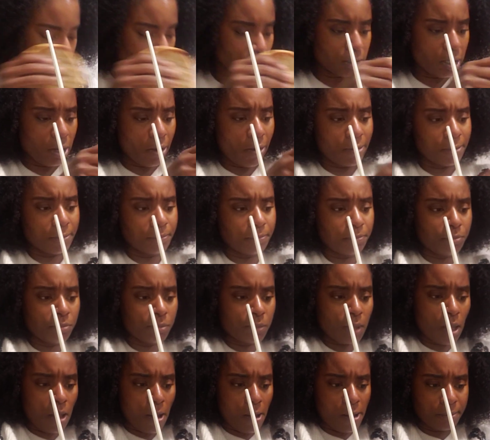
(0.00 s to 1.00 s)
too long.
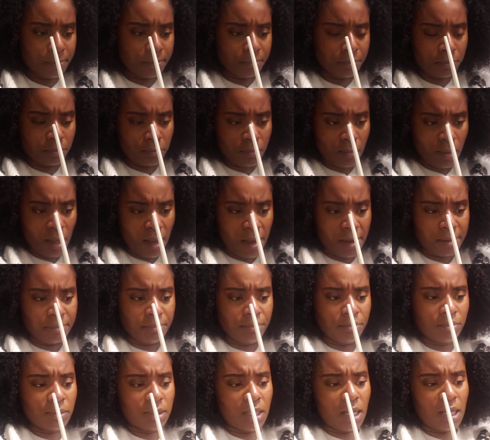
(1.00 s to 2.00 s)

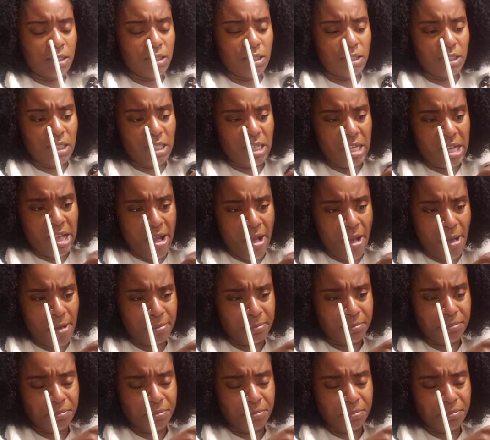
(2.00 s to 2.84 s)
I did.